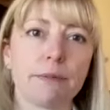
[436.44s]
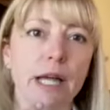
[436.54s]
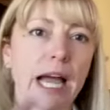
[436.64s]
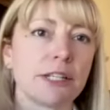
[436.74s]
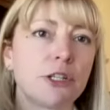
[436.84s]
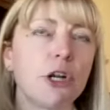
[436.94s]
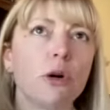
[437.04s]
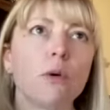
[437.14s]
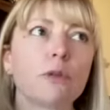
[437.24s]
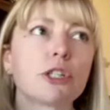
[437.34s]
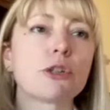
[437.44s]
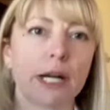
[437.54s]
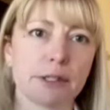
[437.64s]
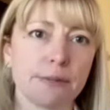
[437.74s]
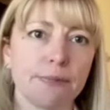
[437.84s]
has no
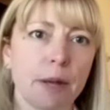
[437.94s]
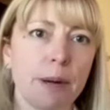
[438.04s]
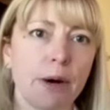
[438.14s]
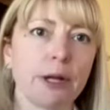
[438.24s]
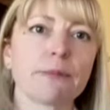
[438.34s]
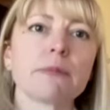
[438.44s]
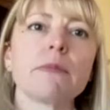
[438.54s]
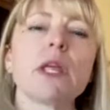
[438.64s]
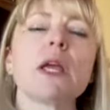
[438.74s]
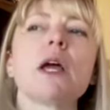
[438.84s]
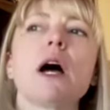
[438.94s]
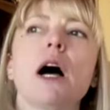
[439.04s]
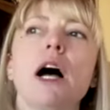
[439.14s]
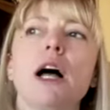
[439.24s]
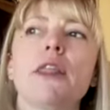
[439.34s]
stress about it.
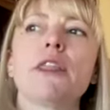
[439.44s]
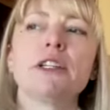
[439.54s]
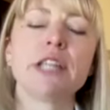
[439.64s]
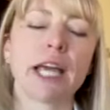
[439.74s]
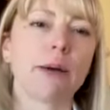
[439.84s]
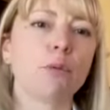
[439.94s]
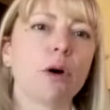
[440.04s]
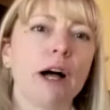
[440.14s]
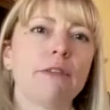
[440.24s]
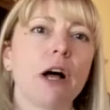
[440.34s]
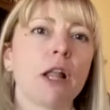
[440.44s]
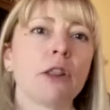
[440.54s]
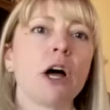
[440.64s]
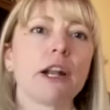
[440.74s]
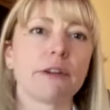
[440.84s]
The dam will have a
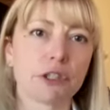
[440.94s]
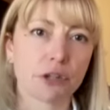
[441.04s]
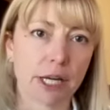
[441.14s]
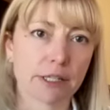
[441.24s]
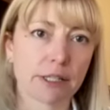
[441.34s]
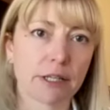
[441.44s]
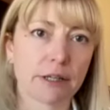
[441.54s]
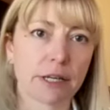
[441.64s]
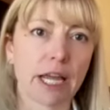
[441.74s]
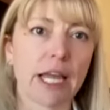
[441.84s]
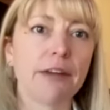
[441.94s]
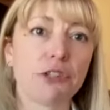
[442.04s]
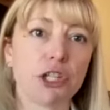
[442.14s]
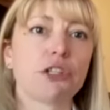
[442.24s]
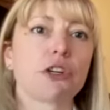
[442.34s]
lot of stress if
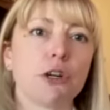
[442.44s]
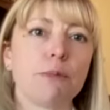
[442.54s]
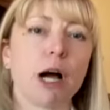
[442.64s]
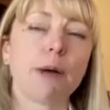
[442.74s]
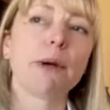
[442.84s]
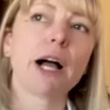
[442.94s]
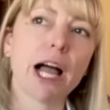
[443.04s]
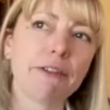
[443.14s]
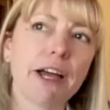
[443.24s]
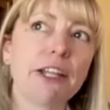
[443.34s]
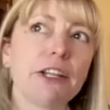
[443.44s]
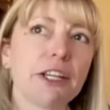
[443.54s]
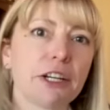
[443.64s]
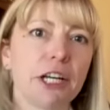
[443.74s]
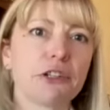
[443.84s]
she's a good mom. I've had
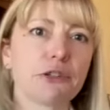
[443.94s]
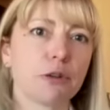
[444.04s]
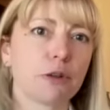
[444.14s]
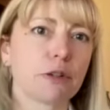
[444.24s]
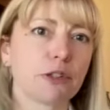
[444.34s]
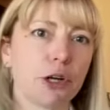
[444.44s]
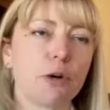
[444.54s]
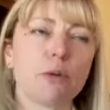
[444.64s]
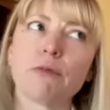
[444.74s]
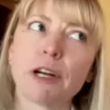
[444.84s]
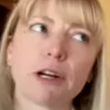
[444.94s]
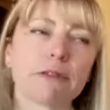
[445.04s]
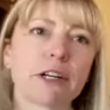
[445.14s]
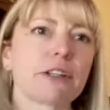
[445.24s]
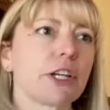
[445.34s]
the occasional doe, very
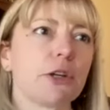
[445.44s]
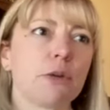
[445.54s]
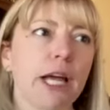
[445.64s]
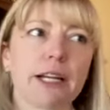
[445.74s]
rarely, who